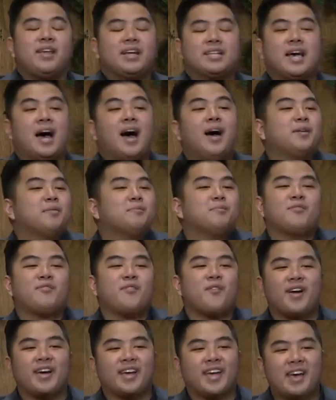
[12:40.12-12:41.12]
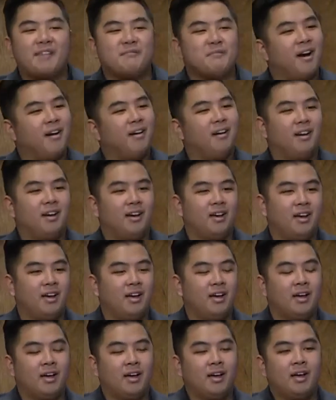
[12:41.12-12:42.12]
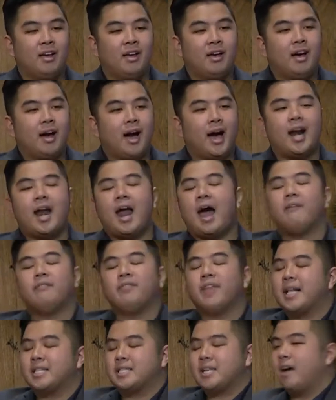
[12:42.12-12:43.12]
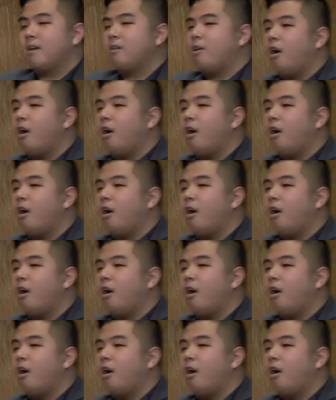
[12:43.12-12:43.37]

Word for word: title before I came out. I didn't have that title. All,